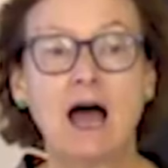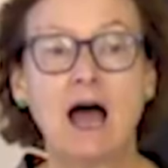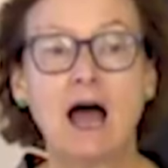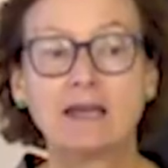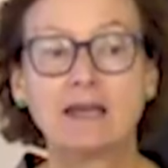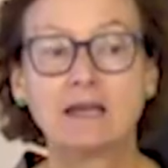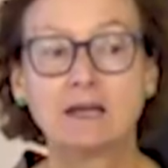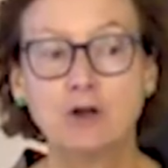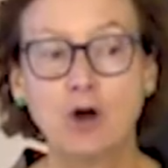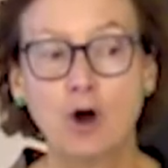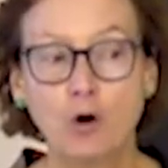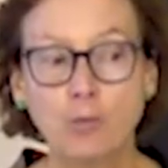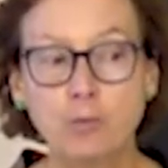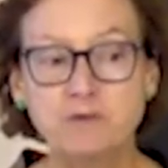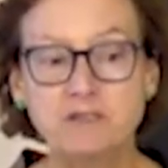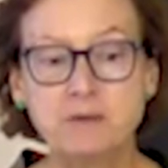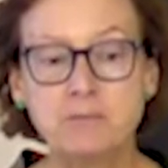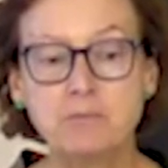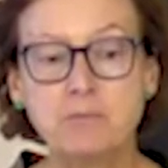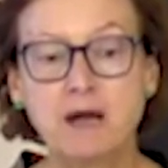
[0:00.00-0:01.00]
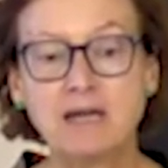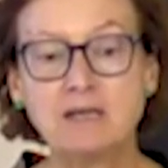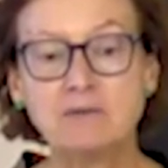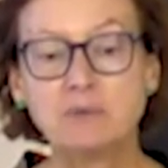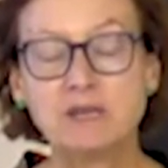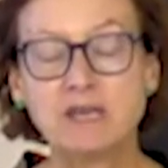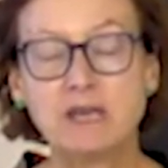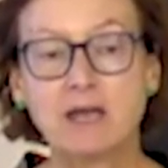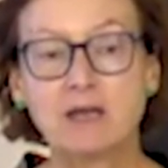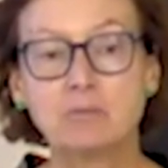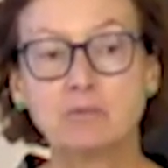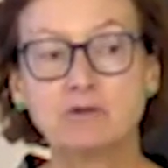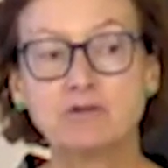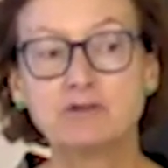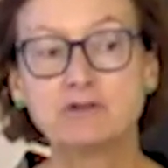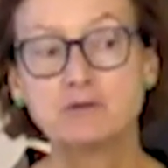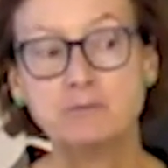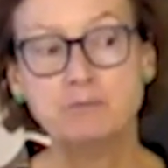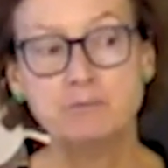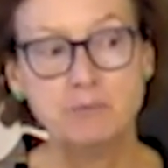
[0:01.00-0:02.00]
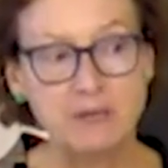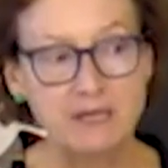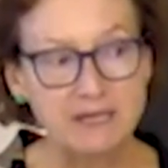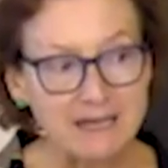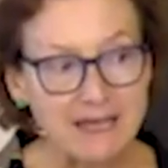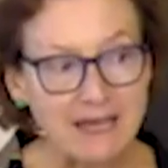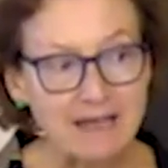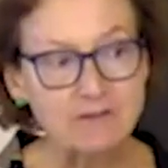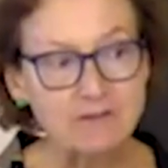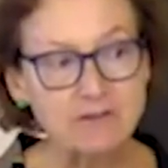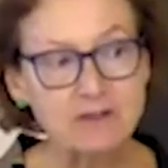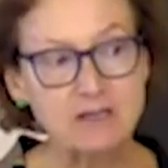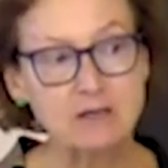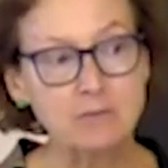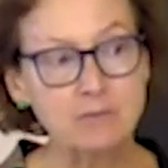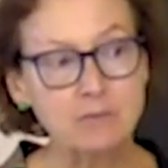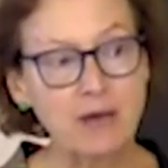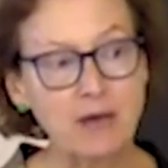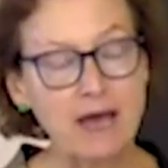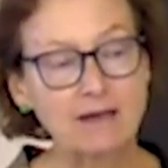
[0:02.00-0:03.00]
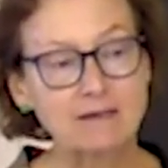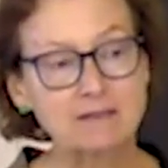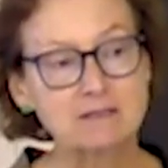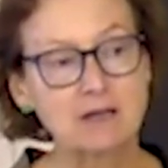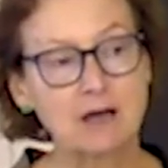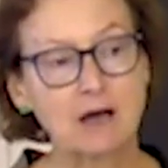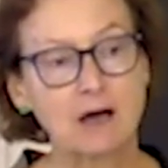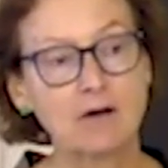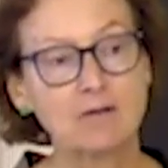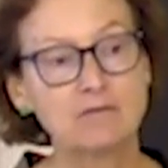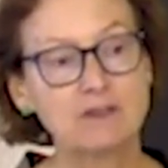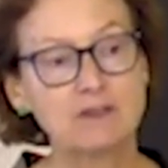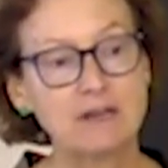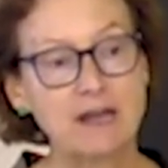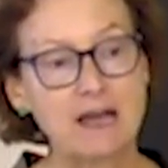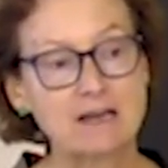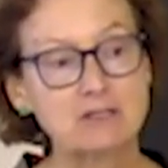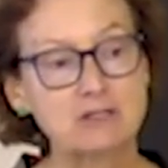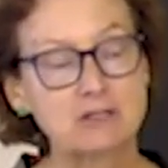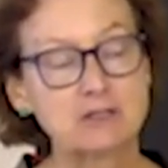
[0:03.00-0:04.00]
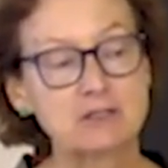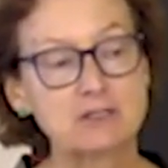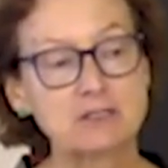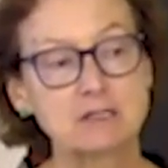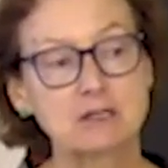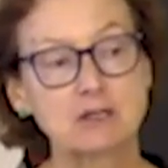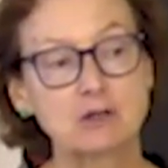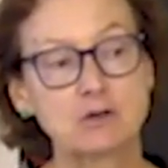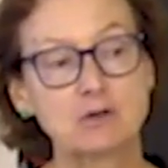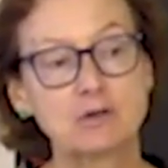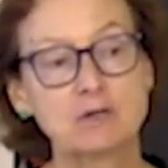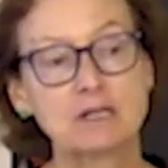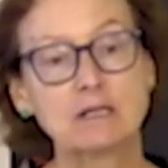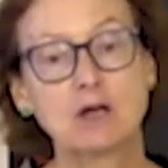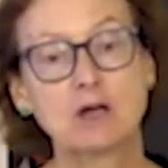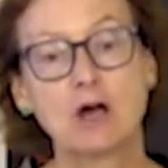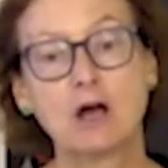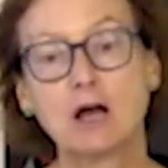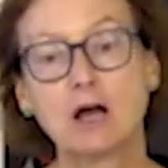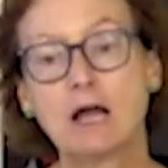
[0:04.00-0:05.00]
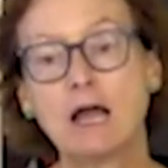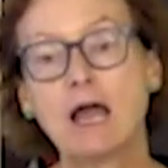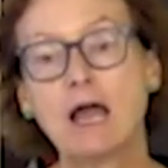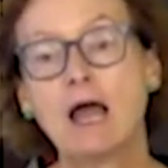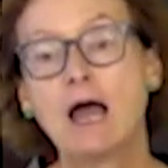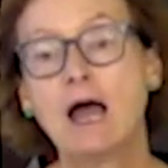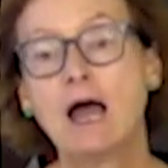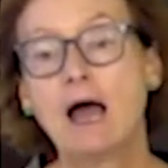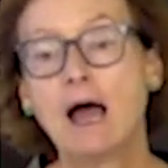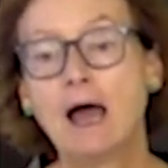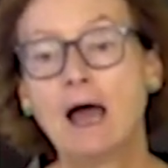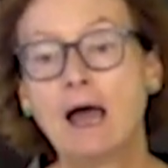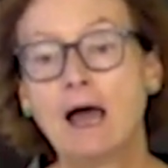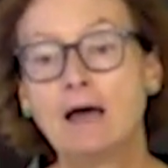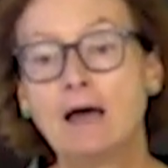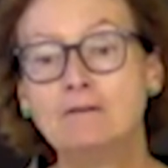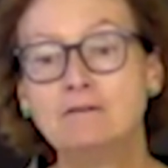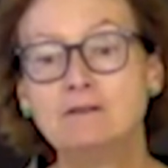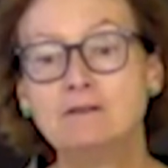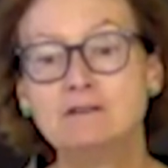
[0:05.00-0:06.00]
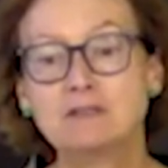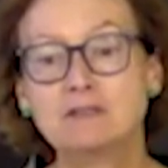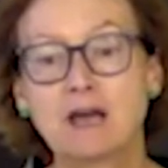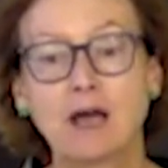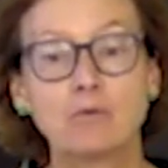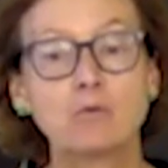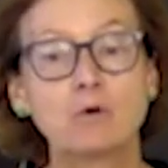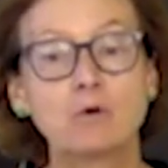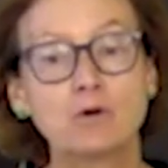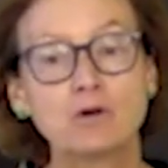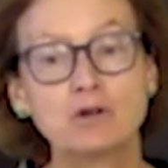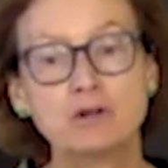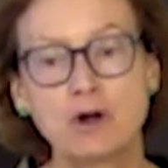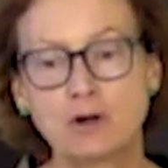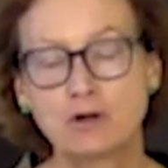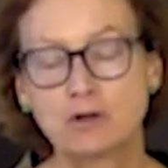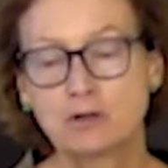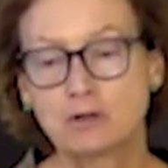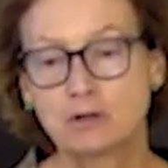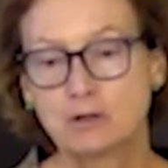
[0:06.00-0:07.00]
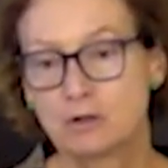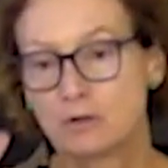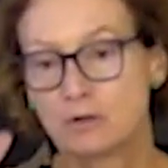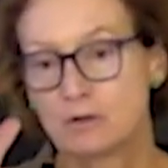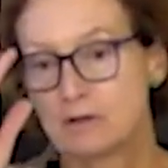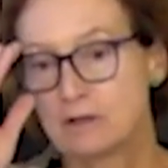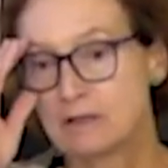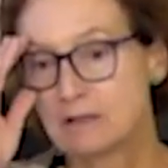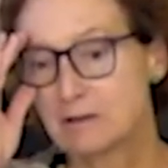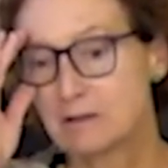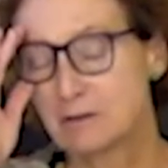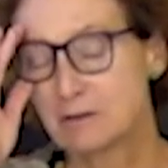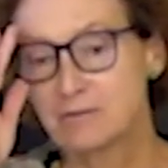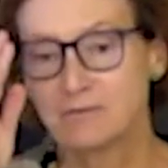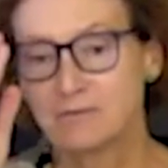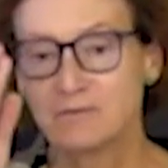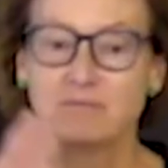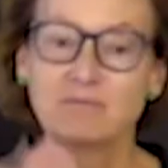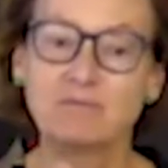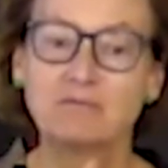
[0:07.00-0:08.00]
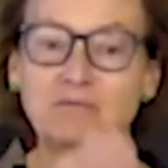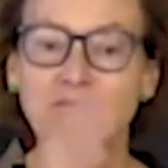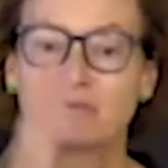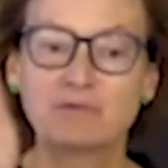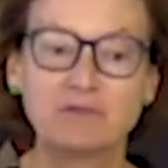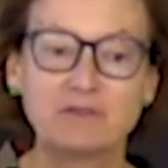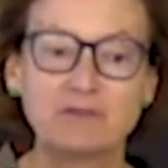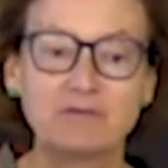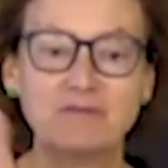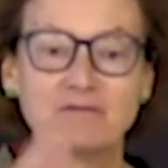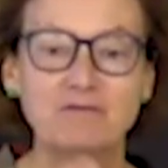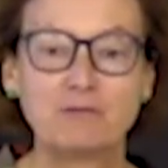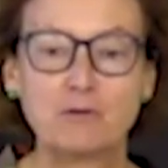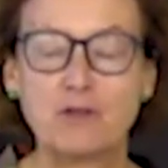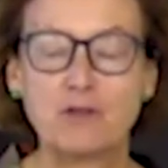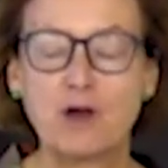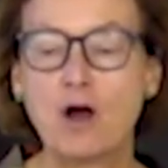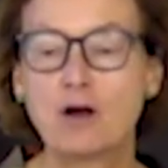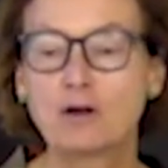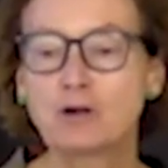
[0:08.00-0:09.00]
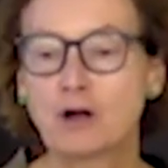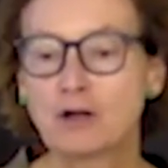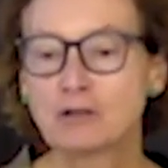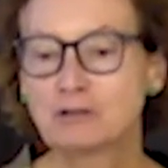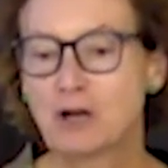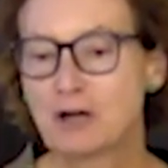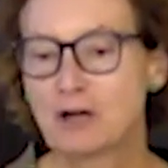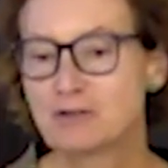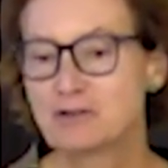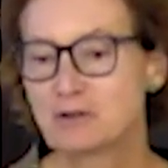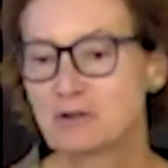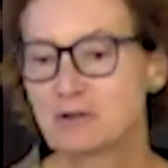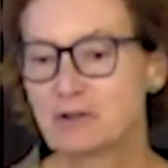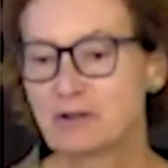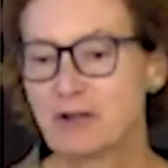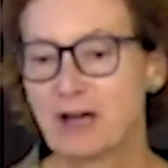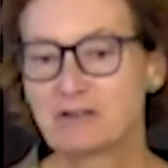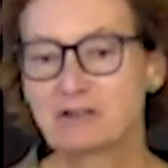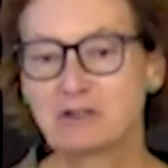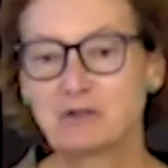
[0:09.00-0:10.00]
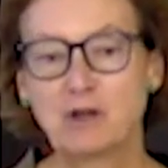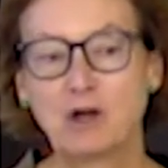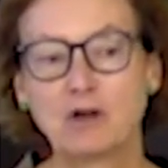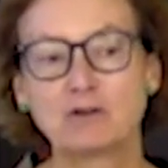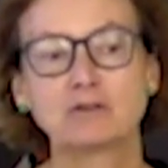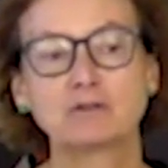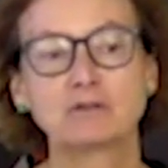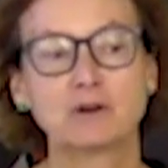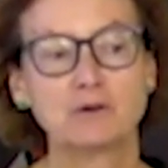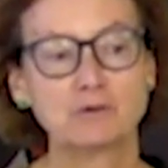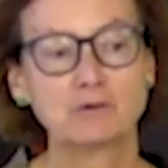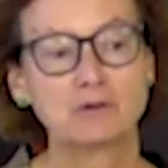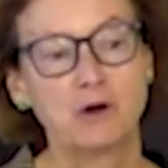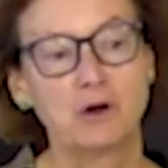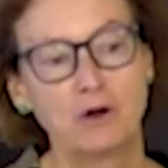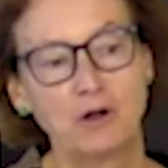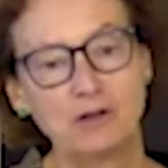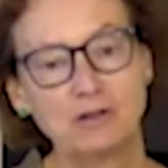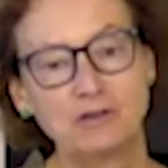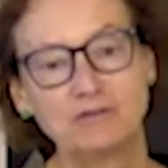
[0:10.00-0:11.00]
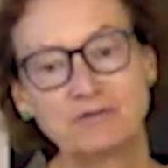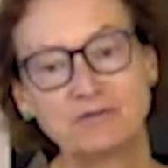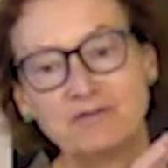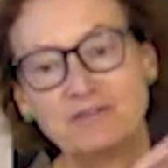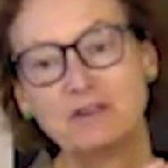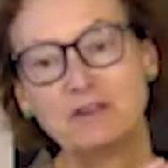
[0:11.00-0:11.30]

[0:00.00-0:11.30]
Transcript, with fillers: I had hoped it might be able to mitigate the impact of the national security law, and I wrote an article for the Hong Kong Law Journal not too long ago called